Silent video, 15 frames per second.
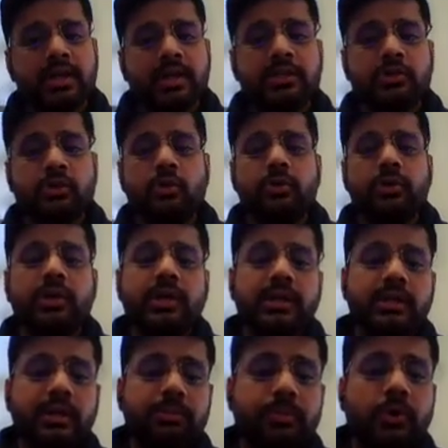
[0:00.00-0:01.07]
It's only
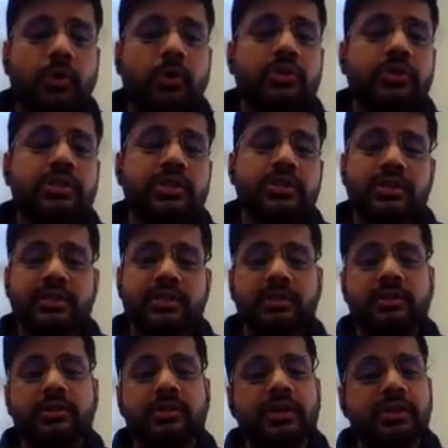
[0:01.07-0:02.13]
the processes and
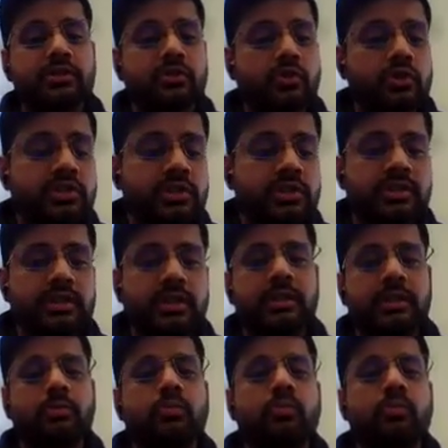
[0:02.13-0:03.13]
the resources that are